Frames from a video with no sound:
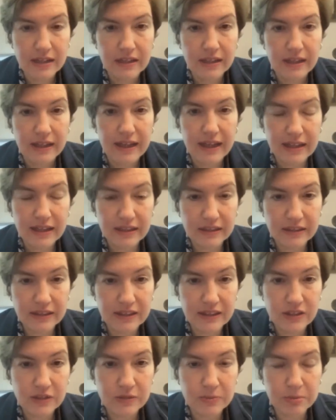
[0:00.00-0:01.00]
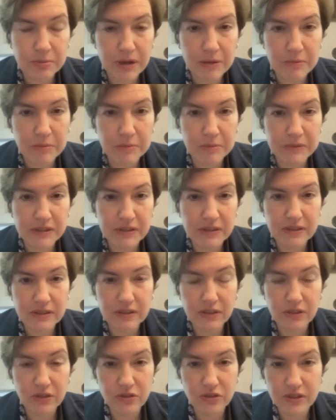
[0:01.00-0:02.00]
analysts probably
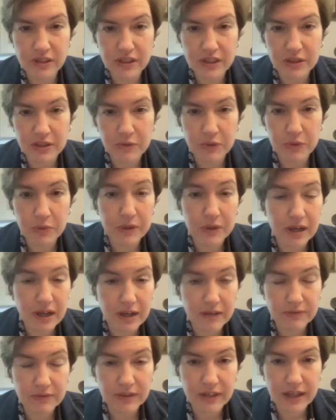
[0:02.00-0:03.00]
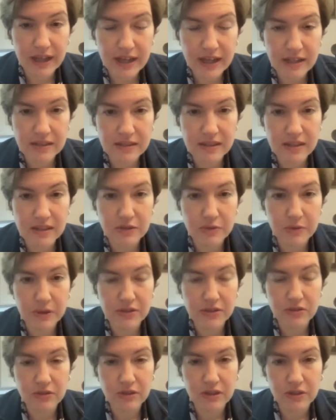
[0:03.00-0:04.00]
still are sticking with what Avril Haines, the
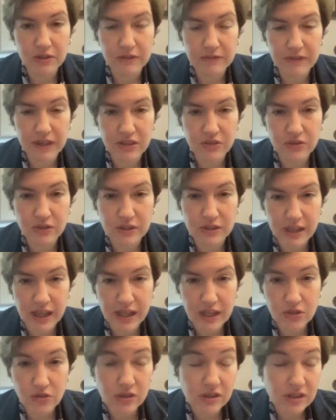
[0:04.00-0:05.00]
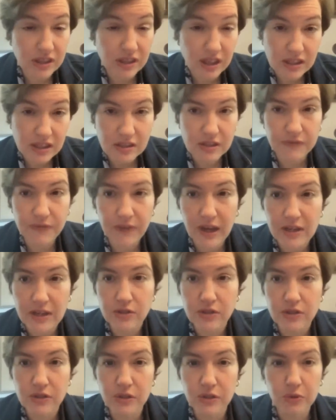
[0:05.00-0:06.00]
U.S. Director of National Intelligence, testified
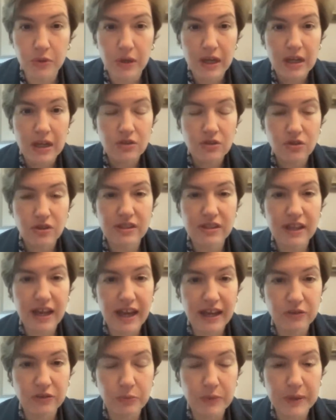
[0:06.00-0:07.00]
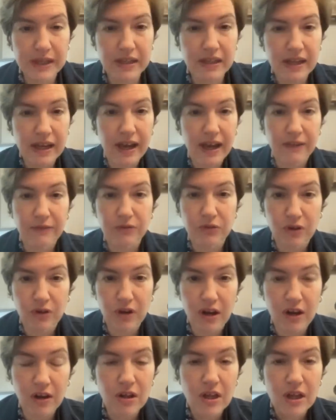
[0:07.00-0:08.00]
to just last week, after
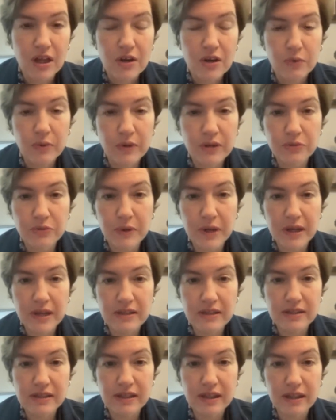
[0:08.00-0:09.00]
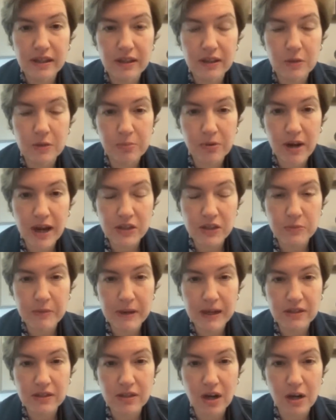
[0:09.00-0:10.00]
all, which was the
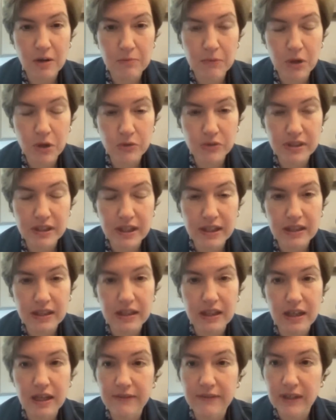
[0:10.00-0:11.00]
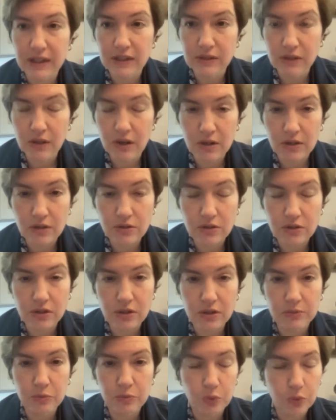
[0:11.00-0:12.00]
prospects are most likely of a
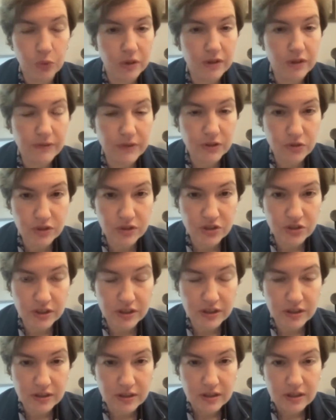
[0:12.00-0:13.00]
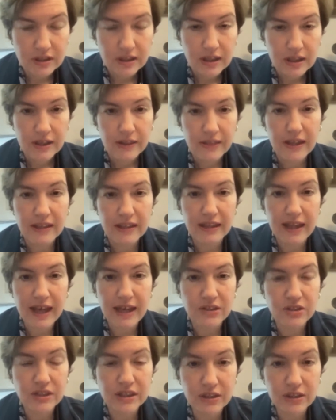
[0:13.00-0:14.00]
long-term war of attrition that
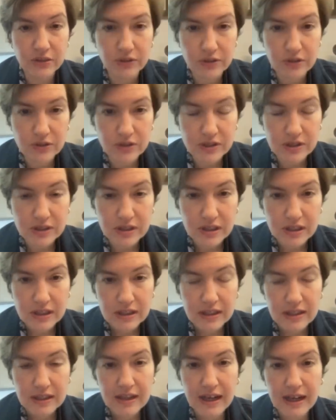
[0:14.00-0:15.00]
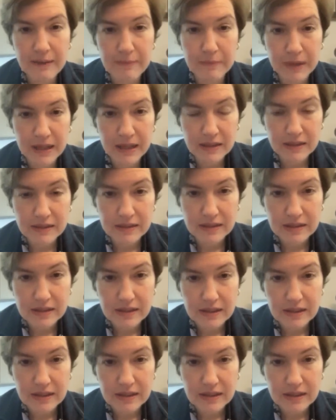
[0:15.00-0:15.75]
lasts years, not months,